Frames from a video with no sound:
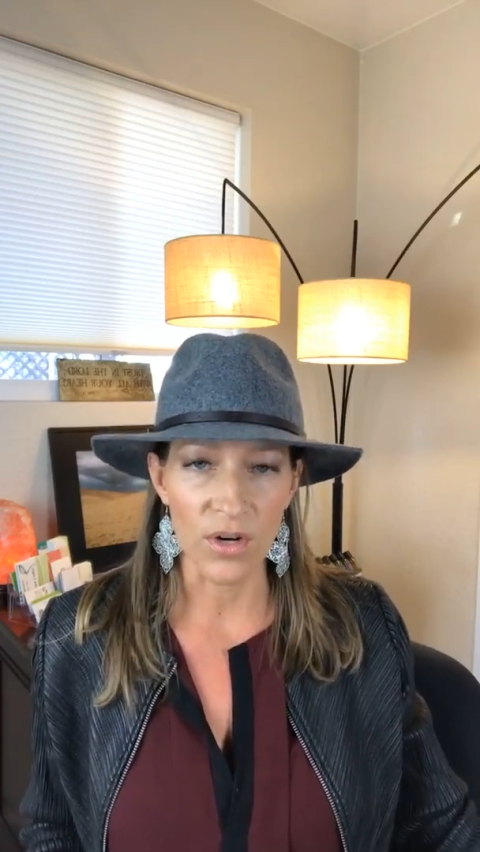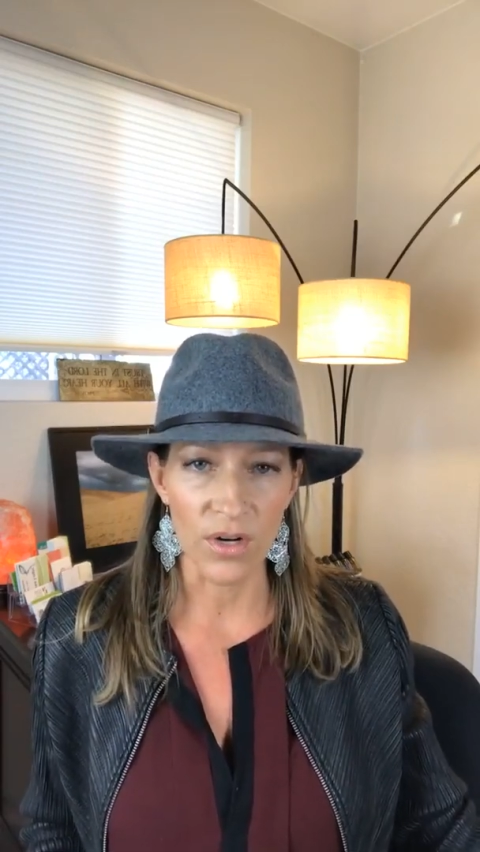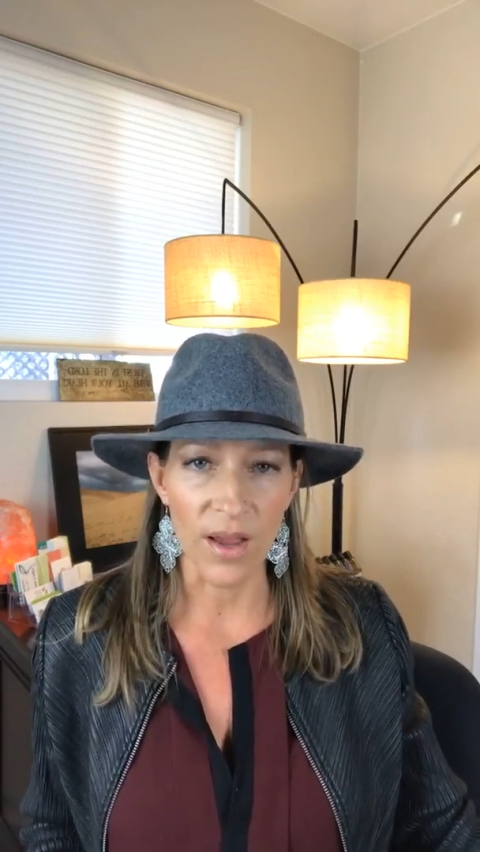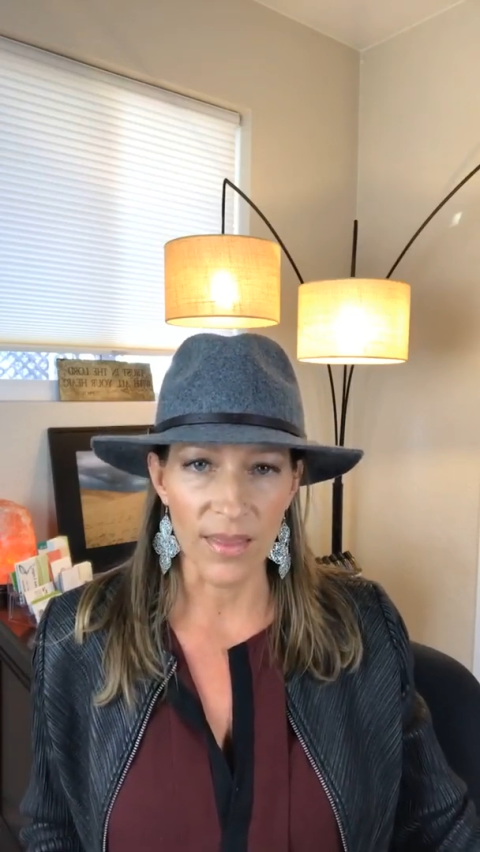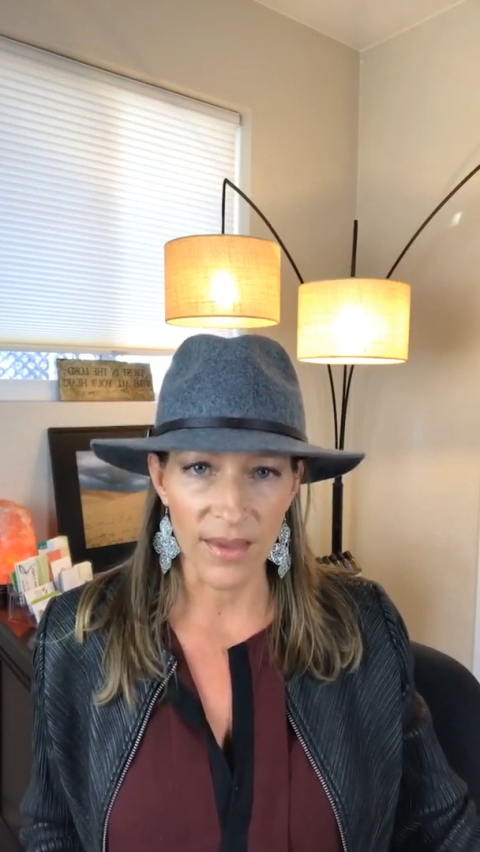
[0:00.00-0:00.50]

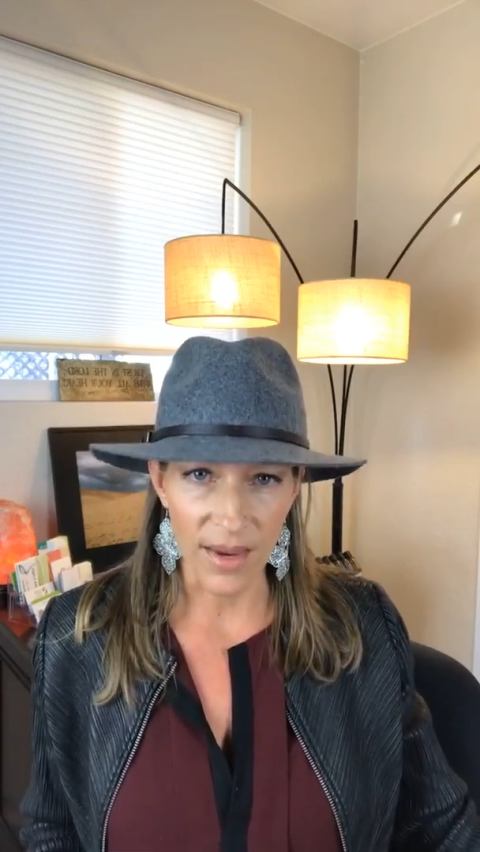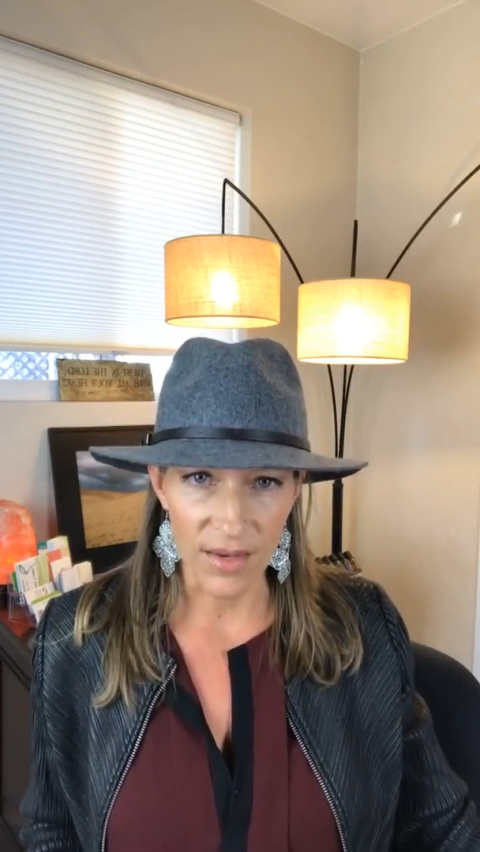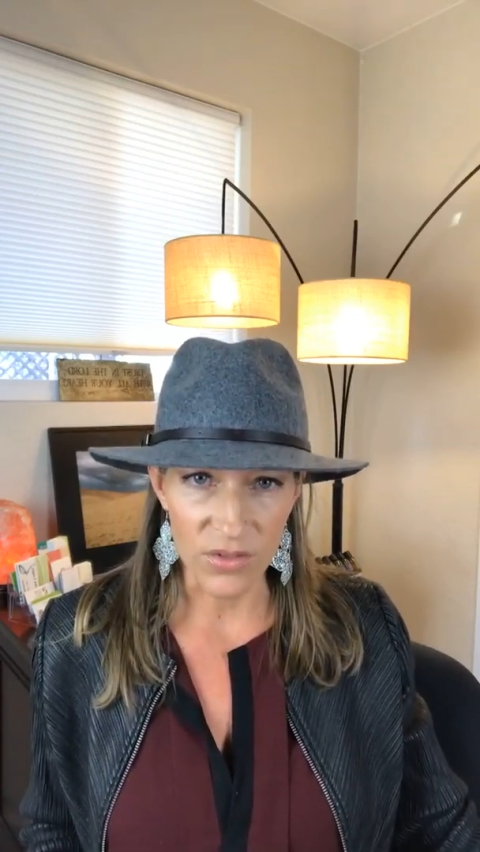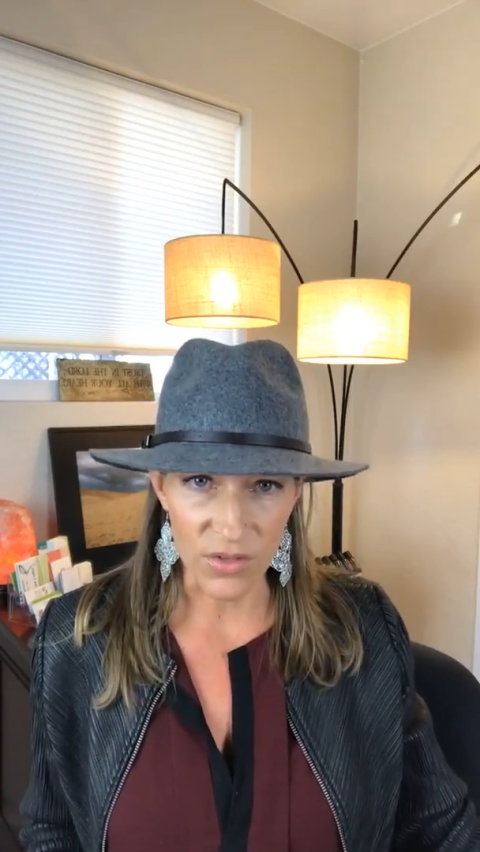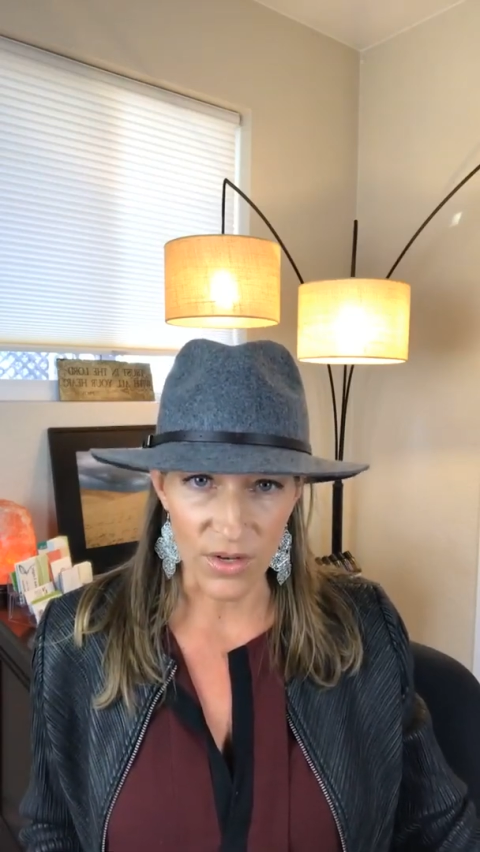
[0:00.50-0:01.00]
are not the
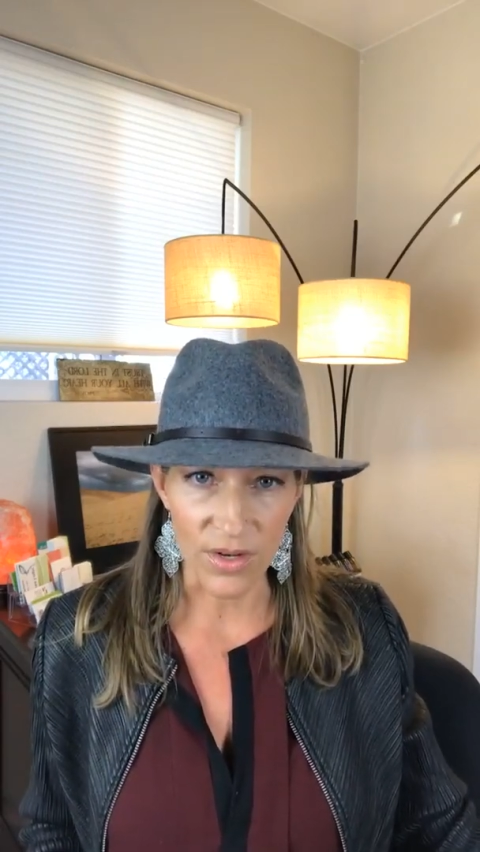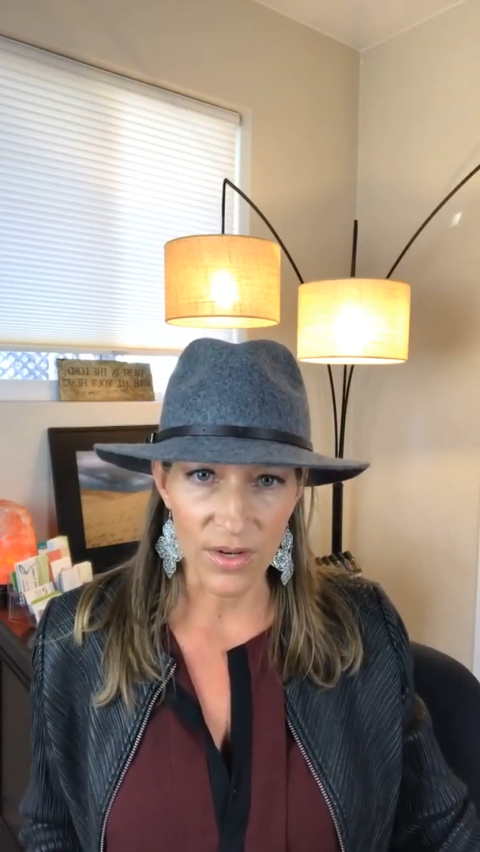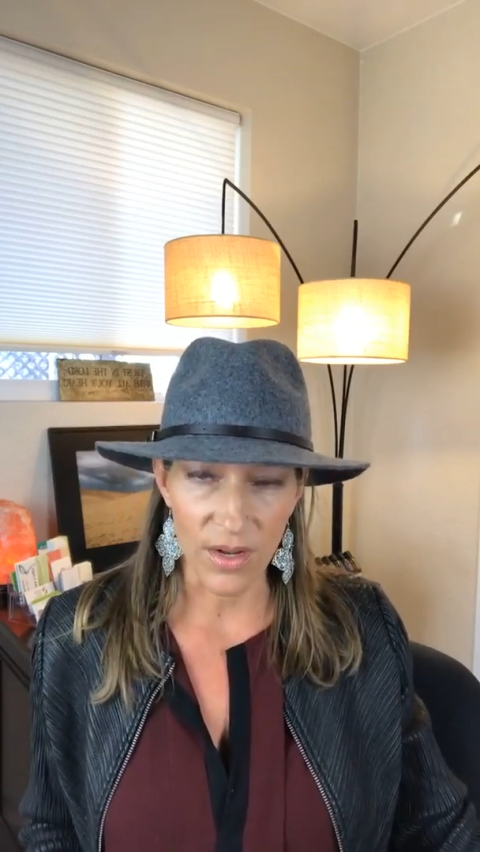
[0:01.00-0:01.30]
answer.